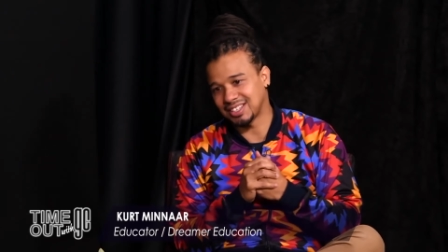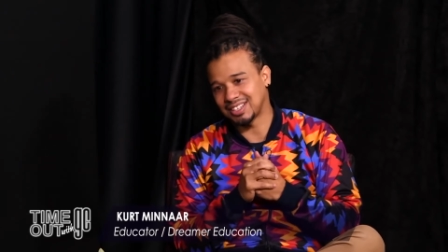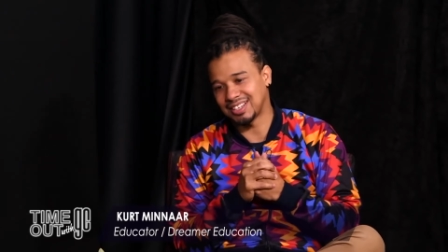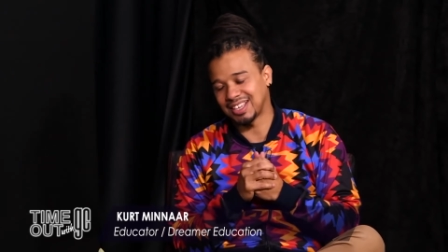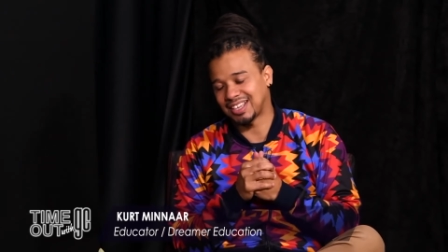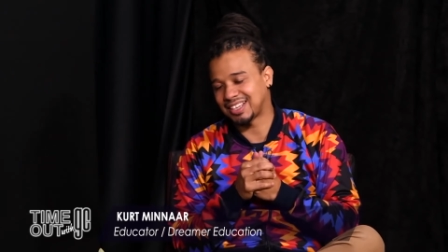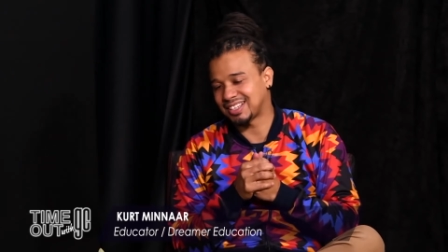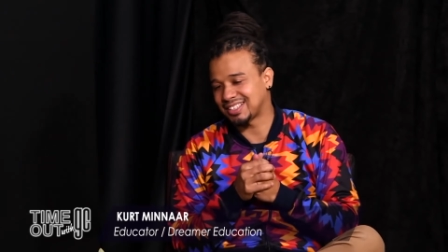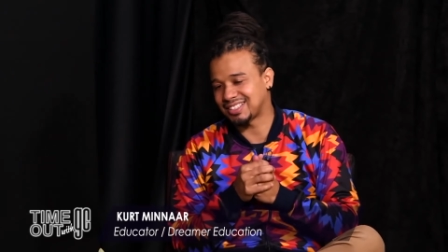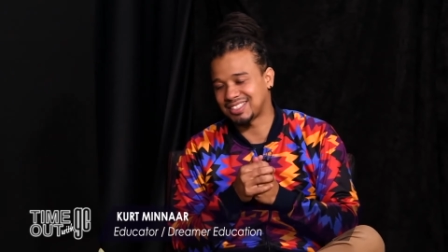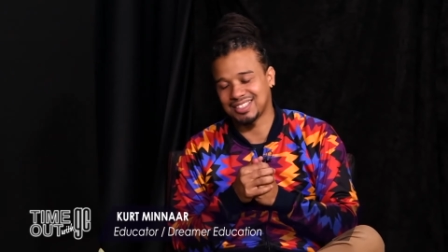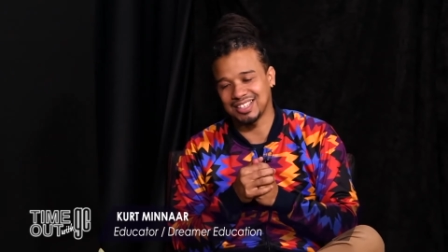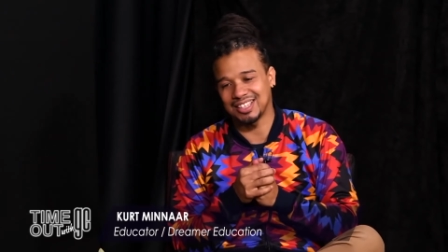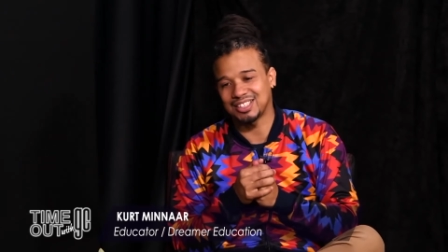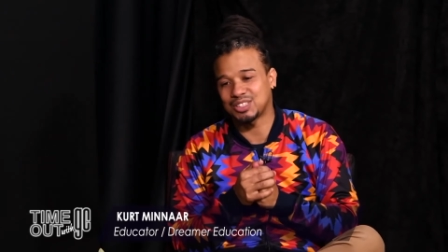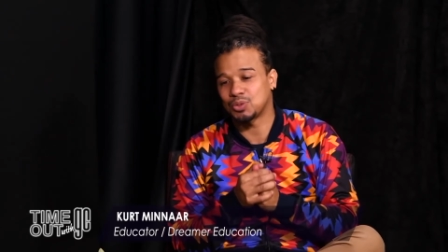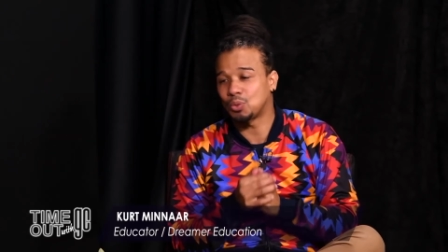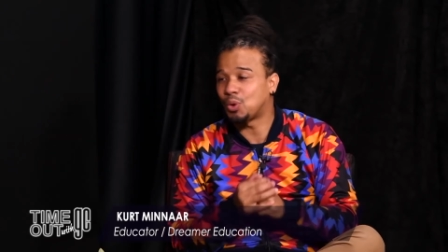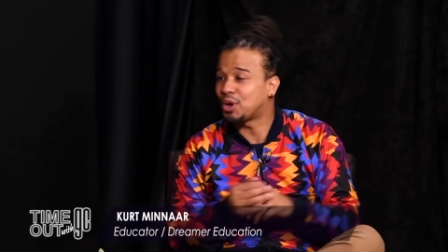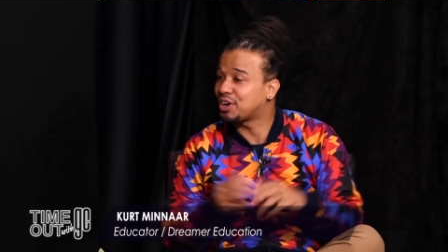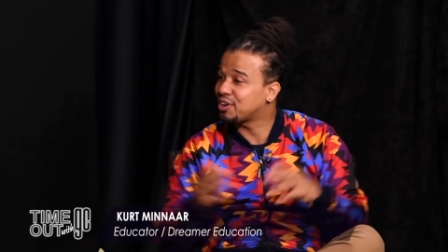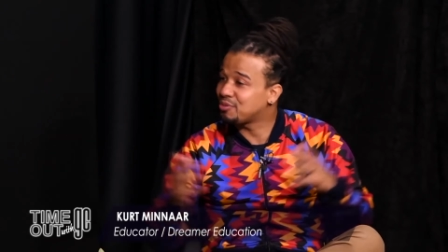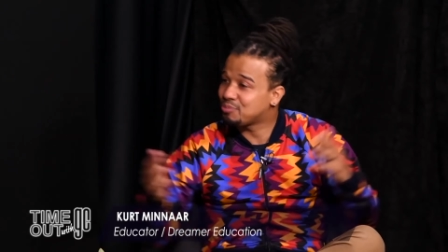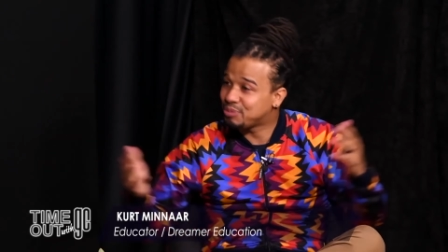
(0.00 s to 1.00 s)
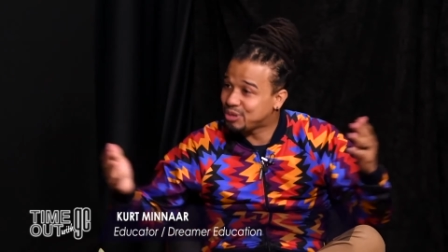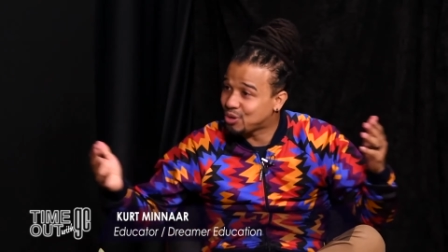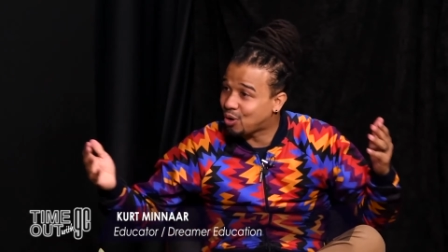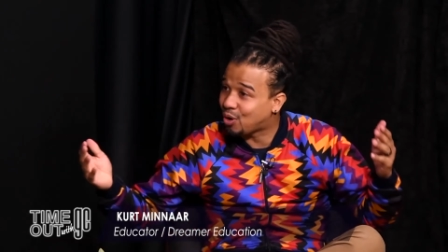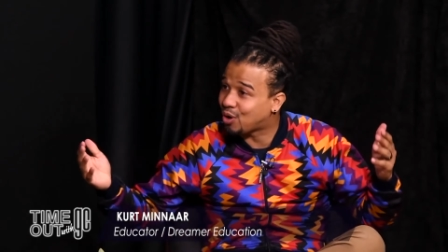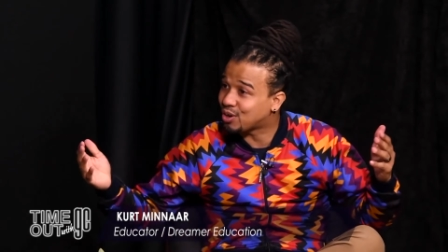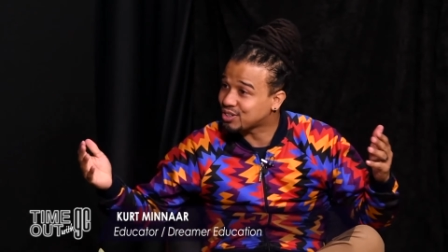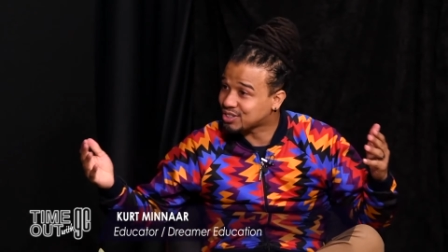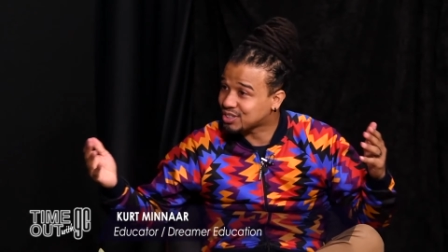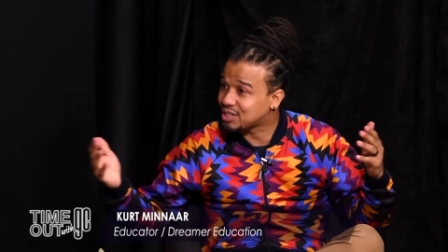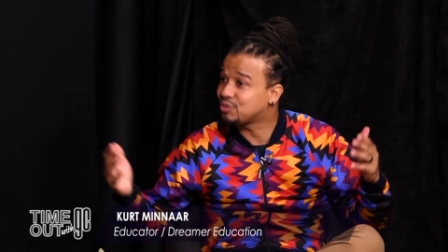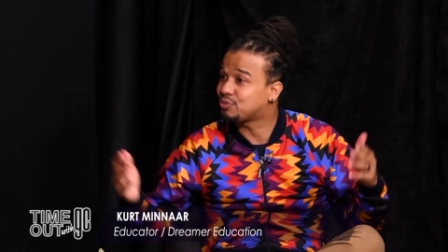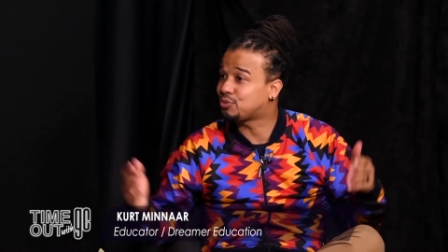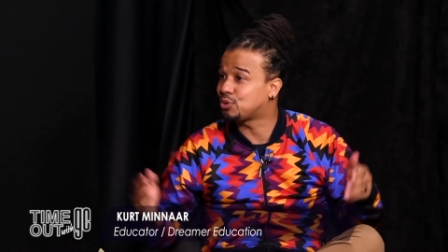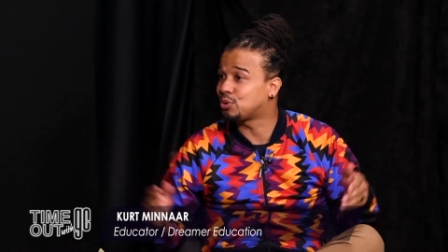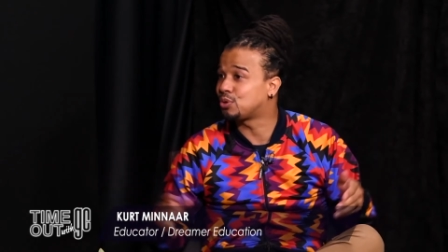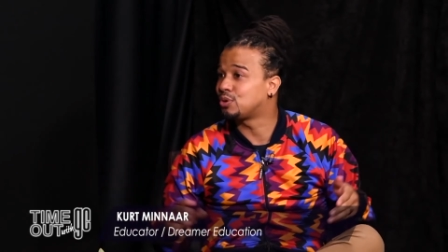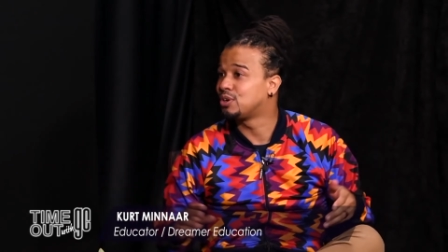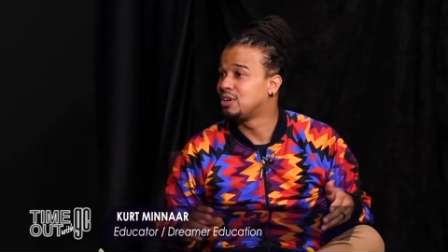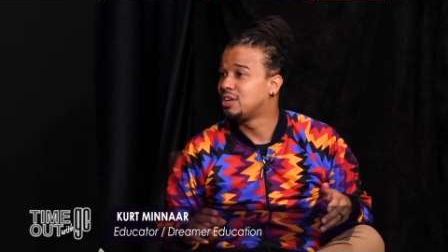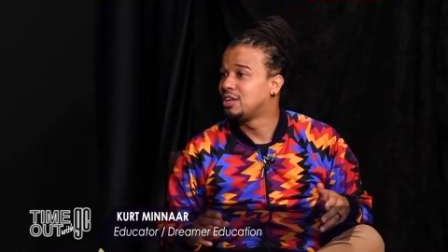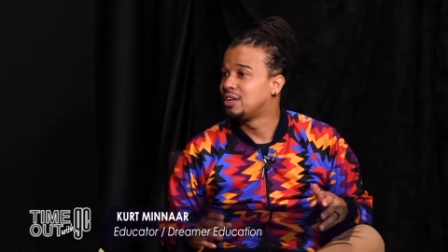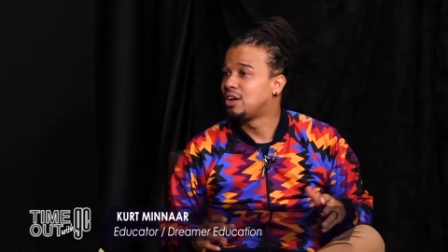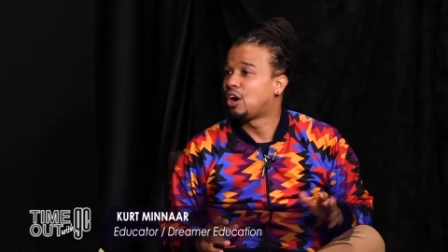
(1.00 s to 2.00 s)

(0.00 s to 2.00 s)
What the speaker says: Like it's what I've been asking for.